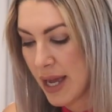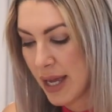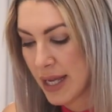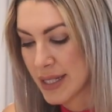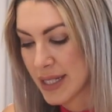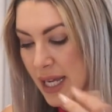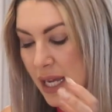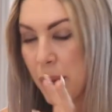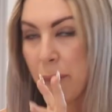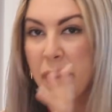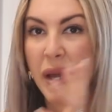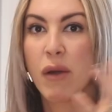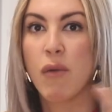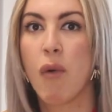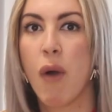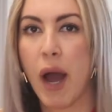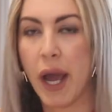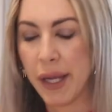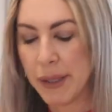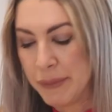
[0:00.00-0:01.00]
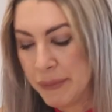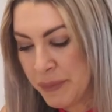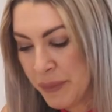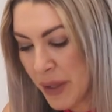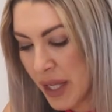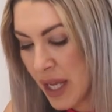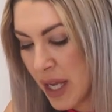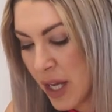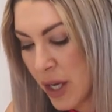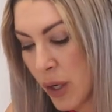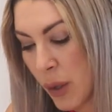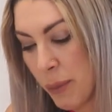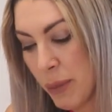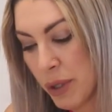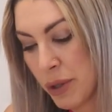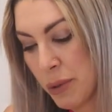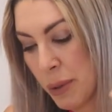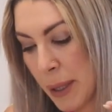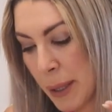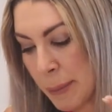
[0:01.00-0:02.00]
It's like a big why.
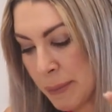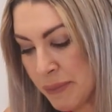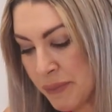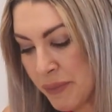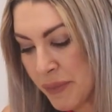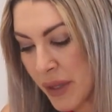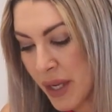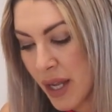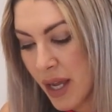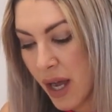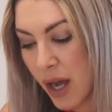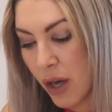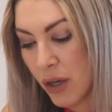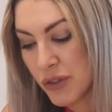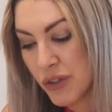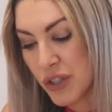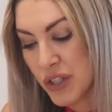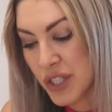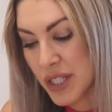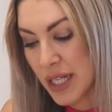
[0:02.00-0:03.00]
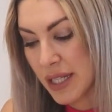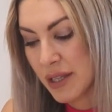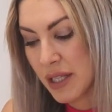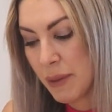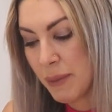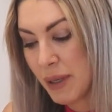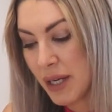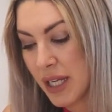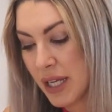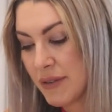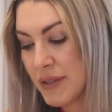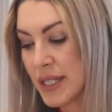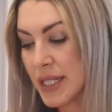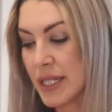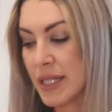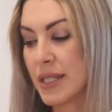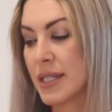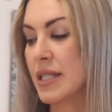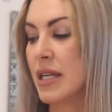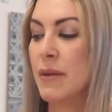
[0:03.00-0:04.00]
Number three, understand the belief
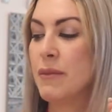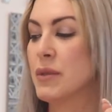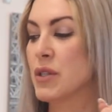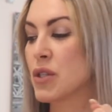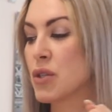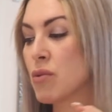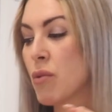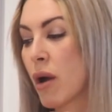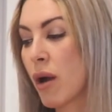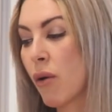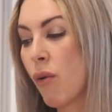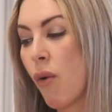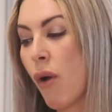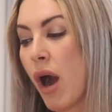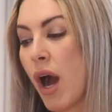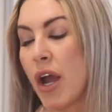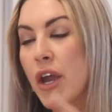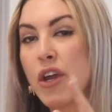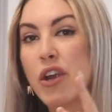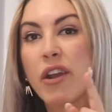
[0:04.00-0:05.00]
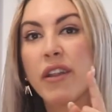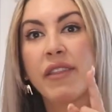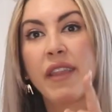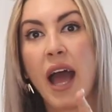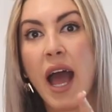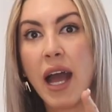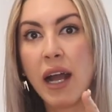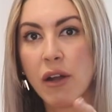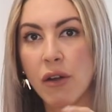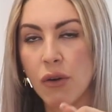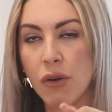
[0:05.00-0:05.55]
system to acquire that